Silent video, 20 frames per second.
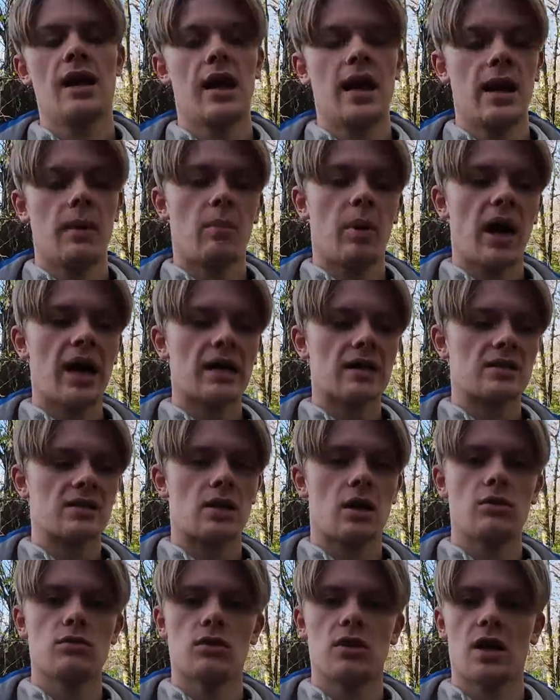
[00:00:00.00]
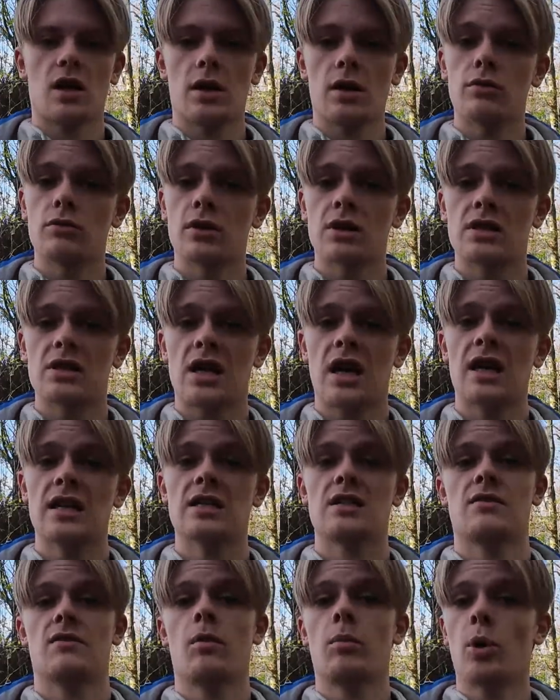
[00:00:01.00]
It packs down to around the
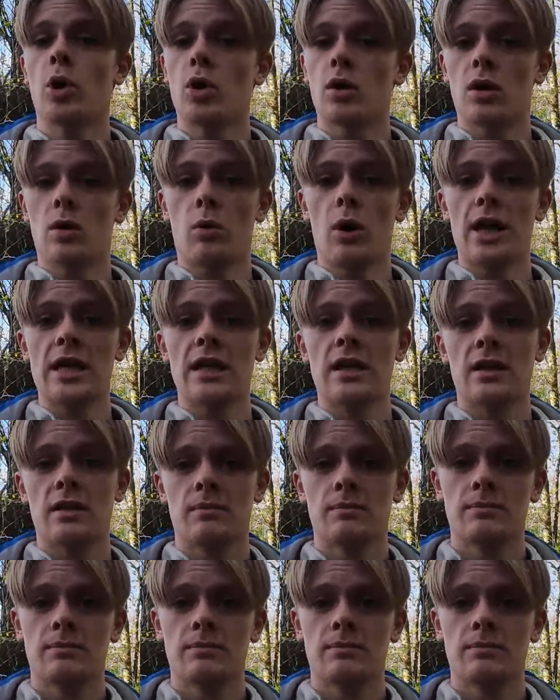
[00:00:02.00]
size of a bottle of wine.